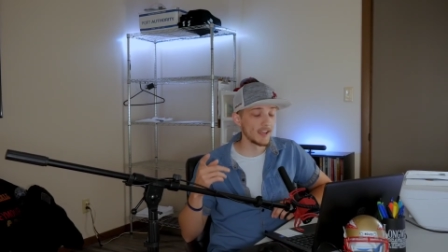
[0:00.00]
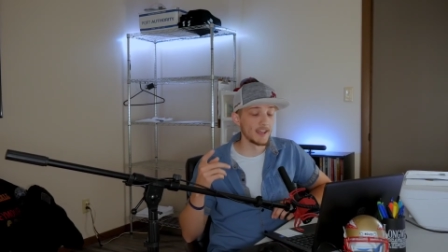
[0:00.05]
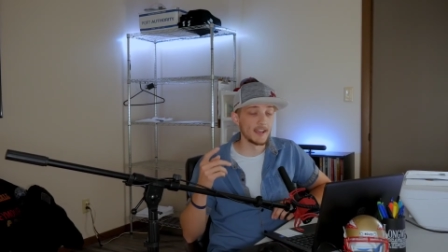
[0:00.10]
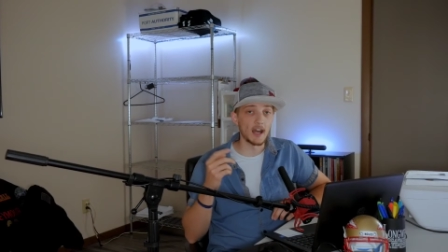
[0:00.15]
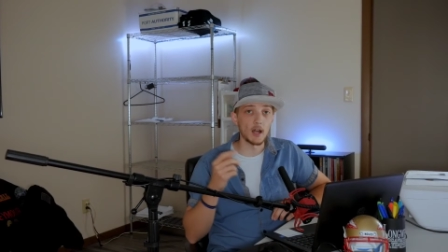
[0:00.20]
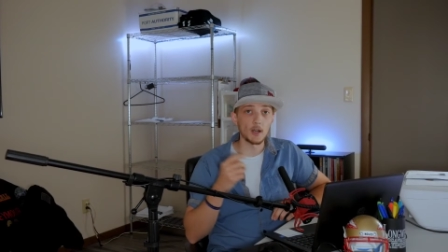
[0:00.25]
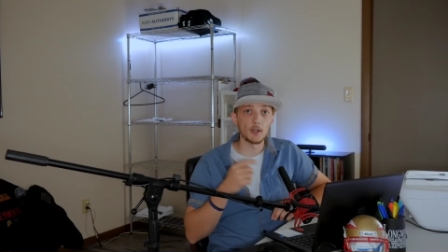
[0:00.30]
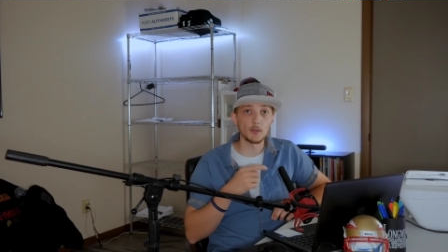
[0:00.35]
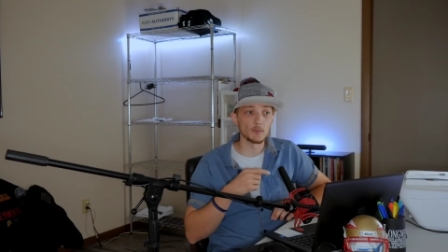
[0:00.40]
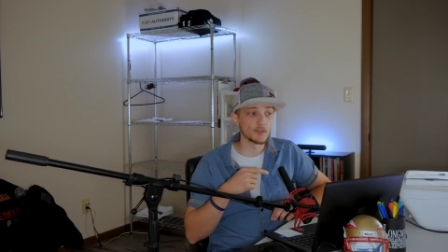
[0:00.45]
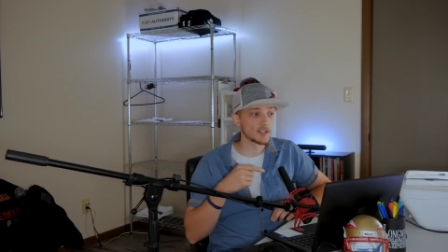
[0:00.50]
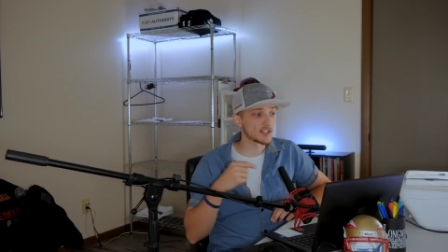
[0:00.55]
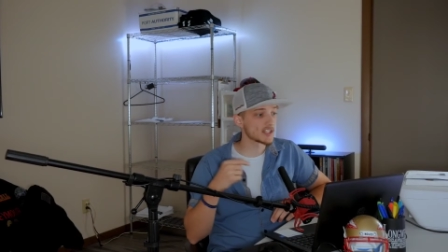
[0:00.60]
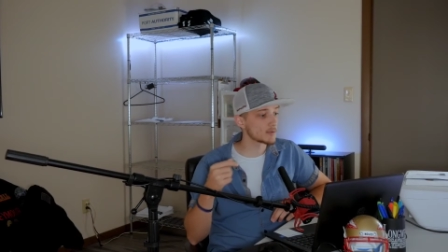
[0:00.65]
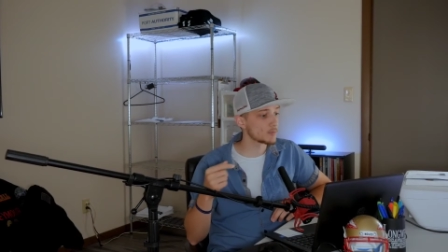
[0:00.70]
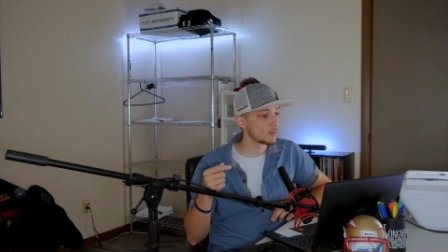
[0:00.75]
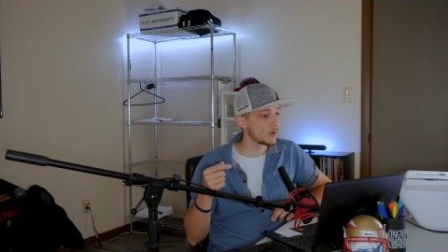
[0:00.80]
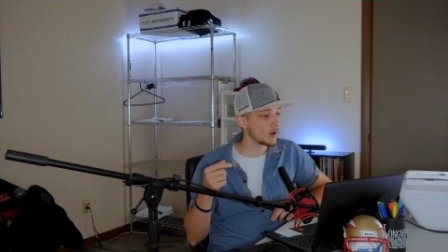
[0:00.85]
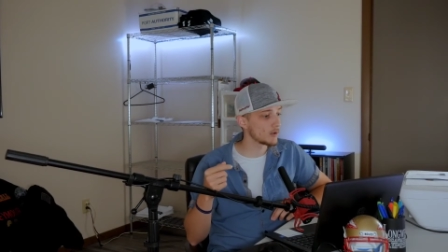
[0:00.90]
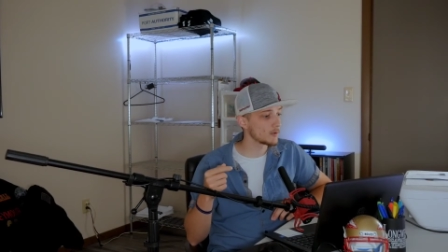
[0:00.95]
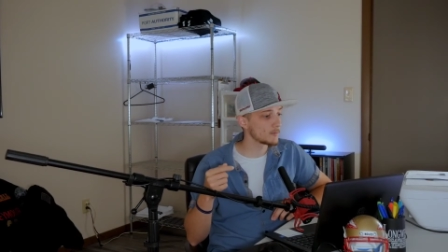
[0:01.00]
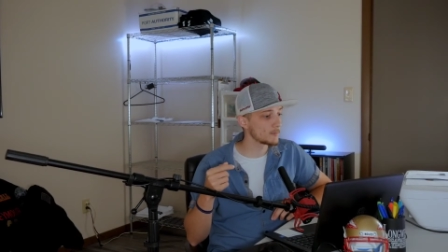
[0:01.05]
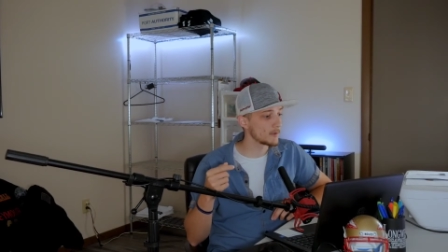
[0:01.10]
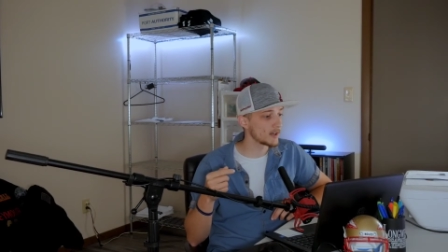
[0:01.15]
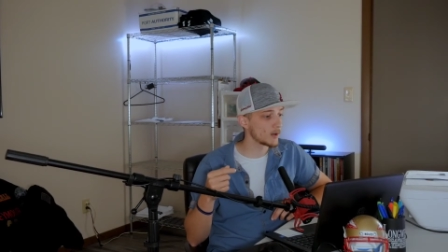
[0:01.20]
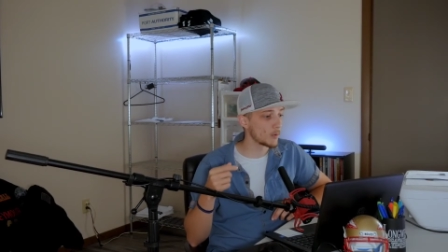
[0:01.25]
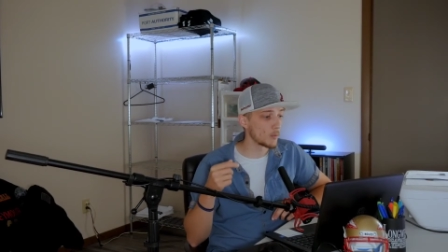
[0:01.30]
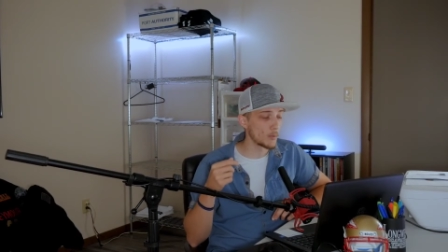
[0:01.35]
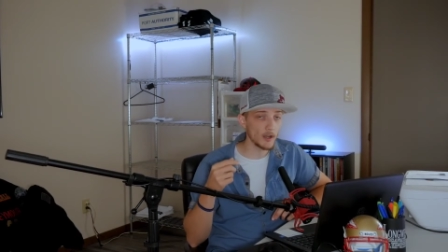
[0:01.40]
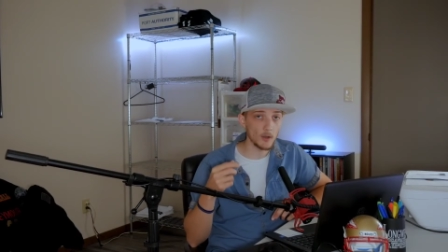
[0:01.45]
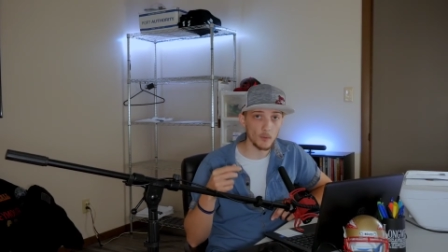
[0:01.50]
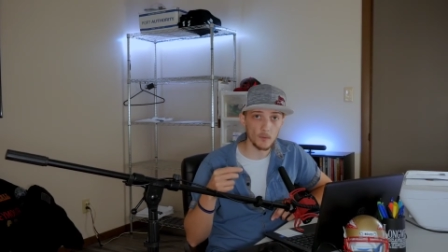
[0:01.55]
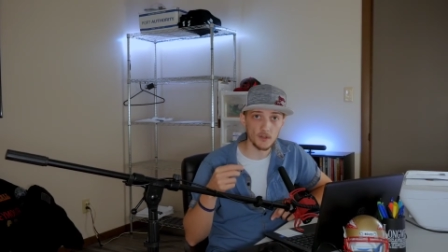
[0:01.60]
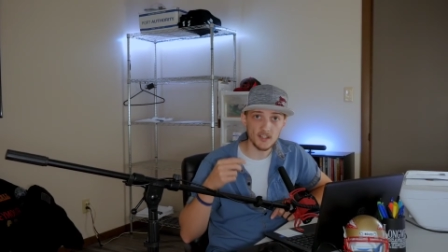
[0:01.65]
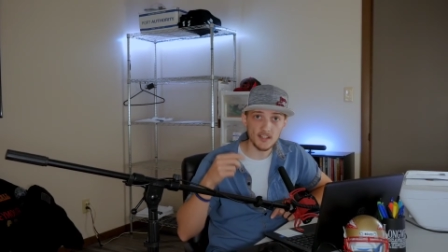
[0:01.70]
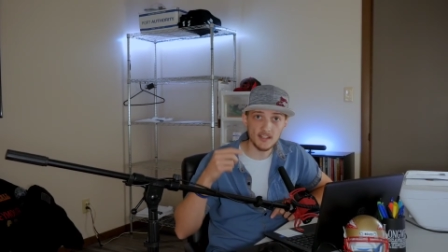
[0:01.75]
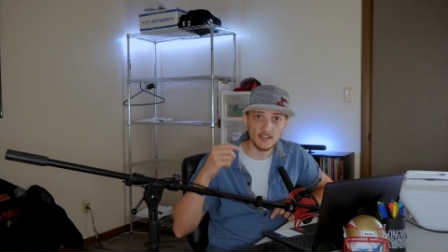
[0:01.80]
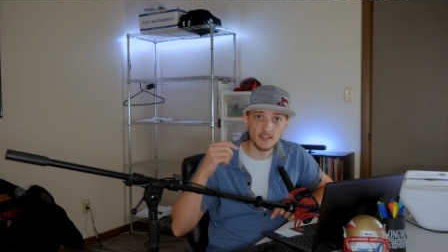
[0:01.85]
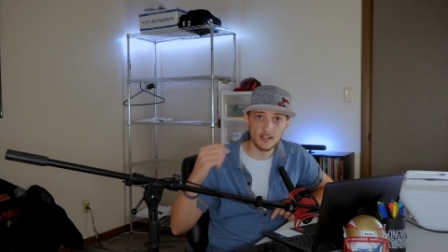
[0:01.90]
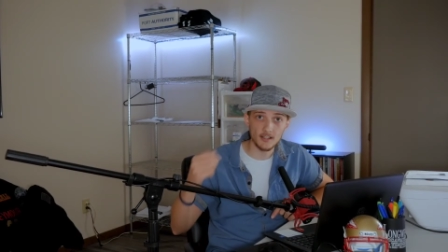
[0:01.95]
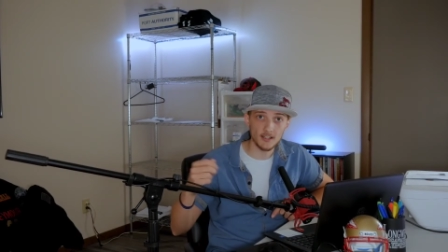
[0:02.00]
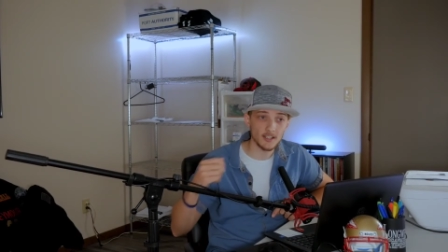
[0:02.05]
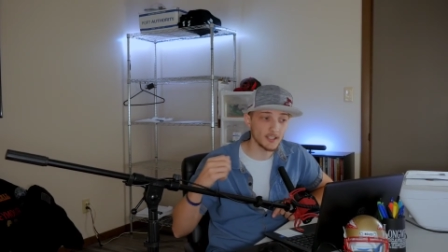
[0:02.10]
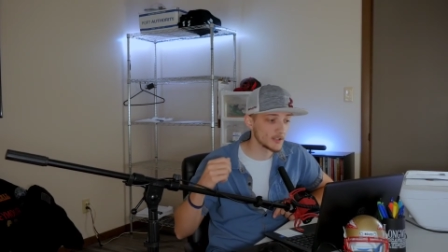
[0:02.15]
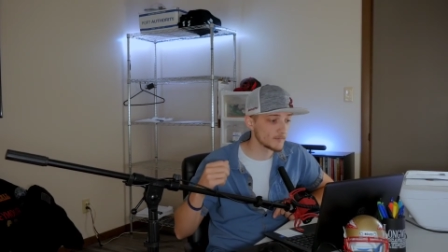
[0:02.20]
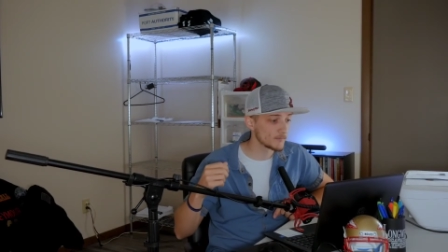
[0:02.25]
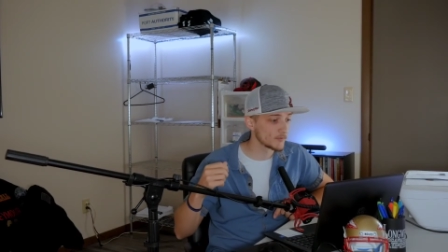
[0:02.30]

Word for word: and how he was swallowed by a whale and stuck in